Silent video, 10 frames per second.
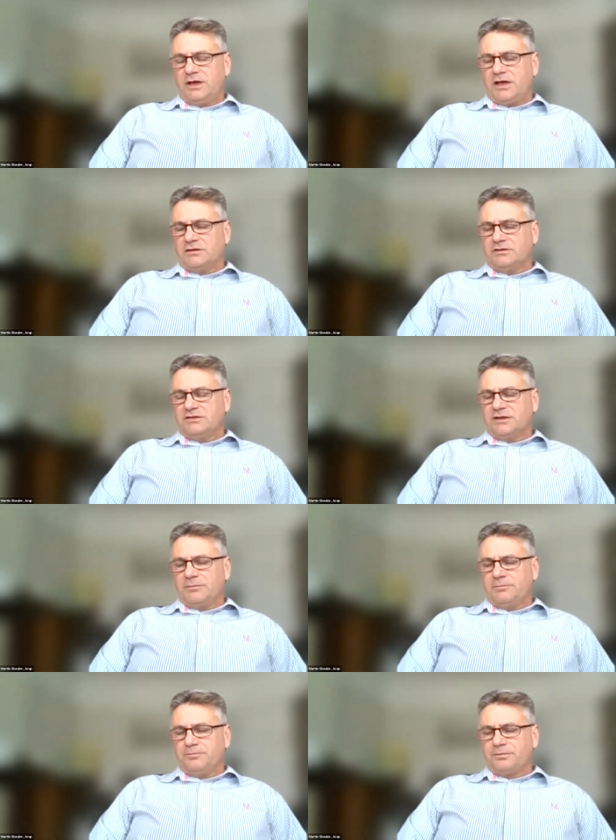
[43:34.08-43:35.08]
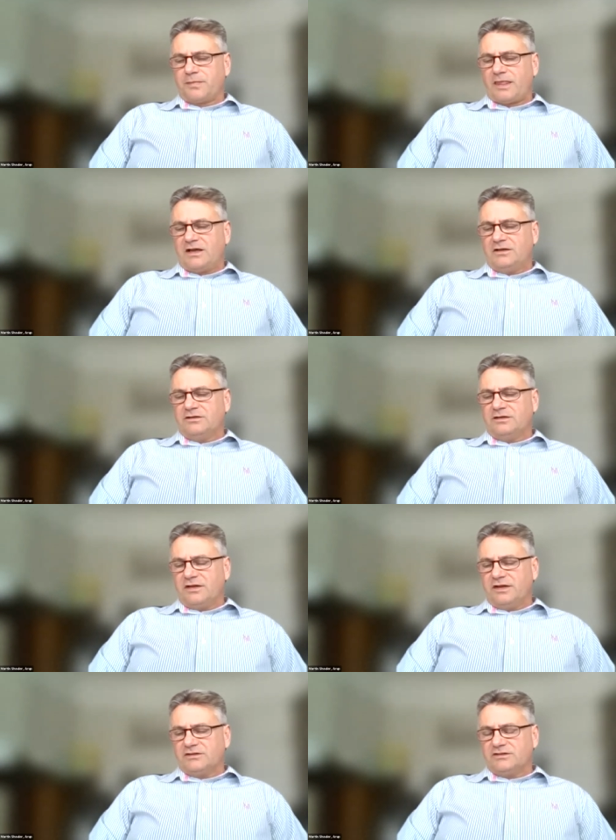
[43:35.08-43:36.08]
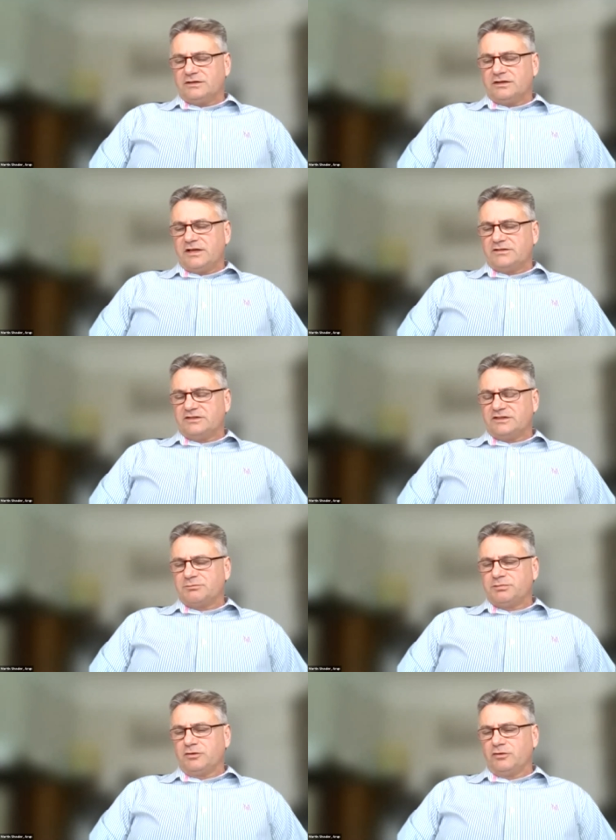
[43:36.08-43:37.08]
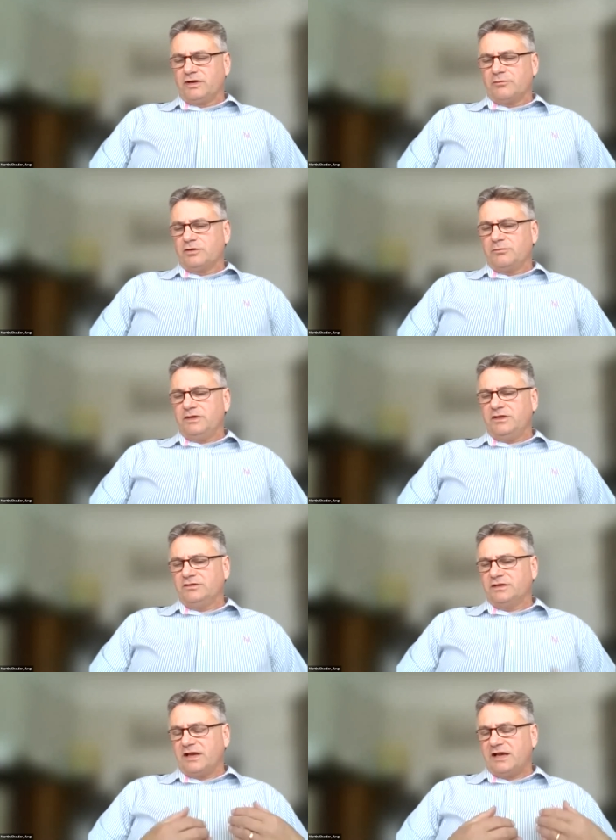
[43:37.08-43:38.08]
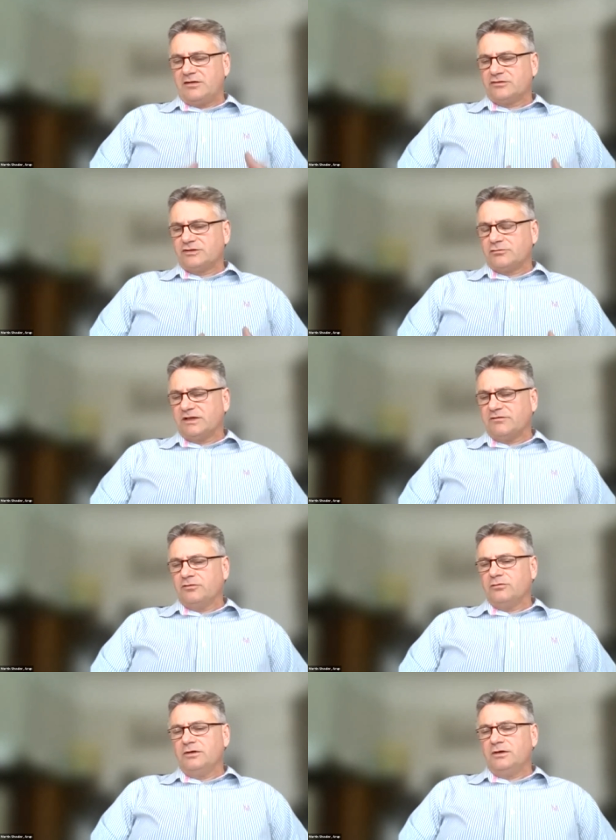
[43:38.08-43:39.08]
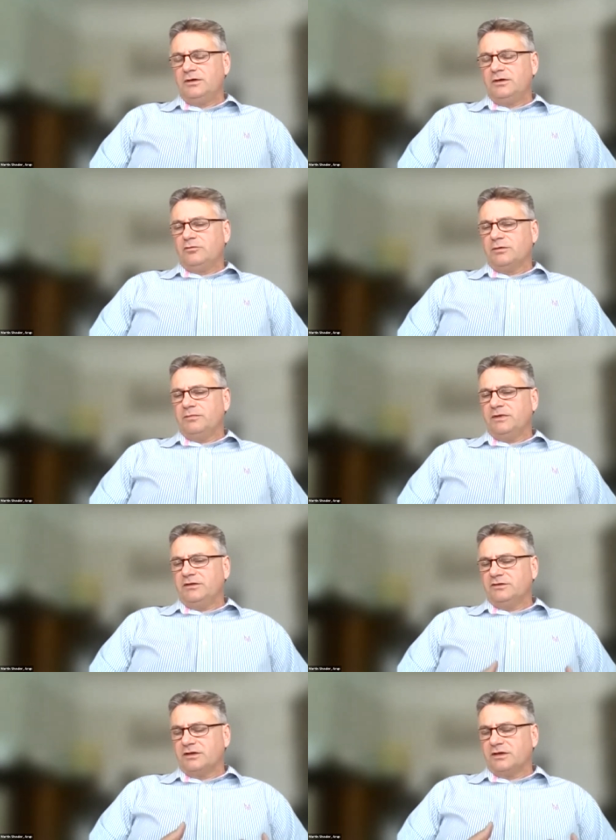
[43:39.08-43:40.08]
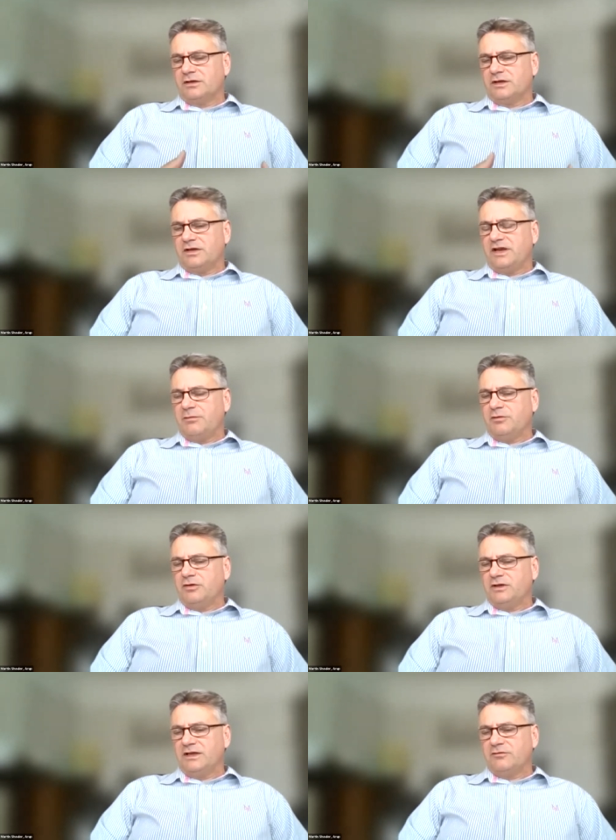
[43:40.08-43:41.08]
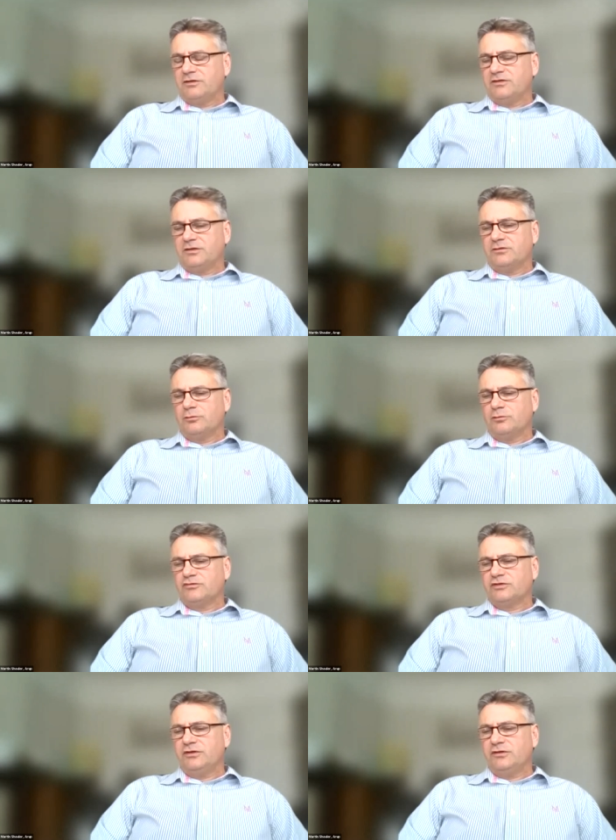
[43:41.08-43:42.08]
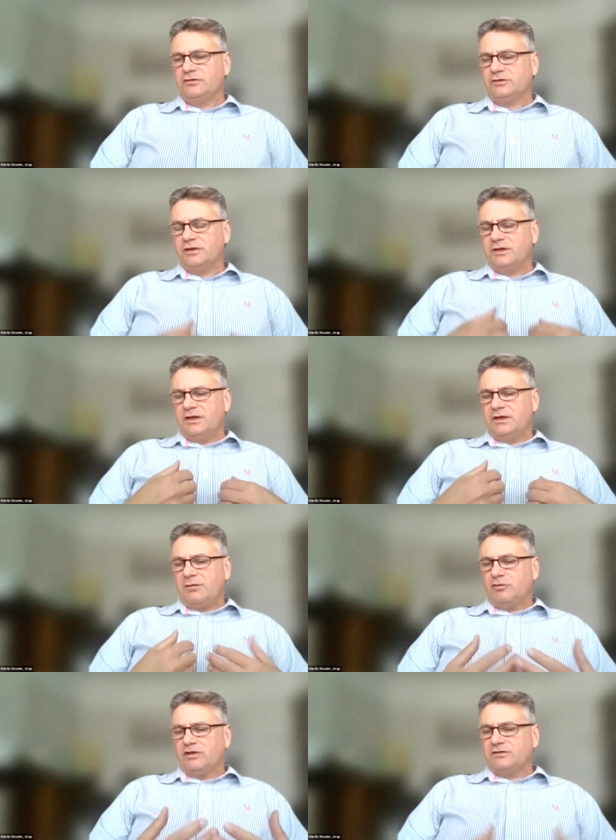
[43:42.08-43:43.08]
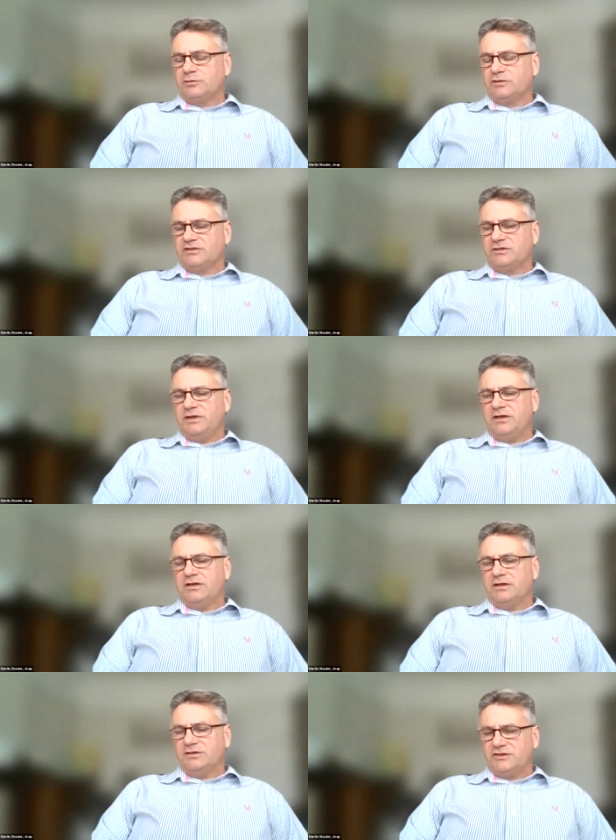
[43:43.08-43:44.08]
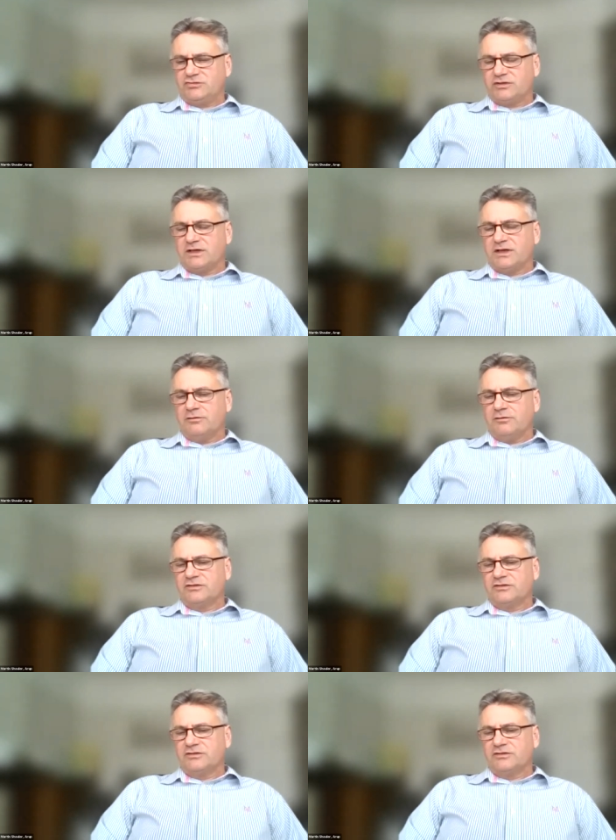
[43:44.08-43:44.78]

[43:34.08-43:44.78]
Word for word: And, um, and, and that's, that's exploring what it means at a household level, what it means at a, a neighbourhood level in terms of water use, and what it, what does it mean at a district level?